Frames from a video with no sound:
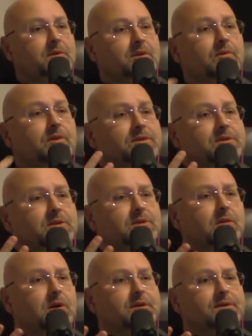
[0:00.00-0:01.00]
I mean, you can
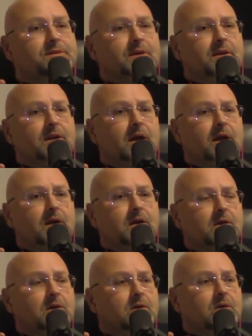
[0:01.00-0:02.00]
still on a Sunday
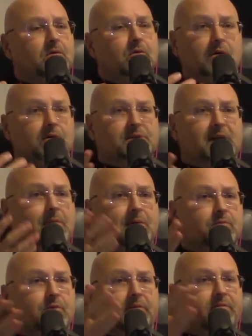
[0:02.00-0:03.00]
or
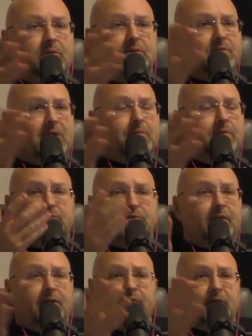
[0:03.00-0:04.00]
Sabbath, whatever Sabbath,
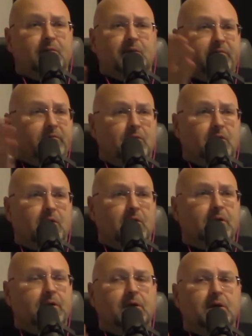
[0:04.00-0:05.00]
Saturday, Sunday, whatever you want to
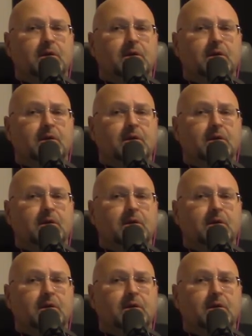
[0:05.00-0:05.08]
call it.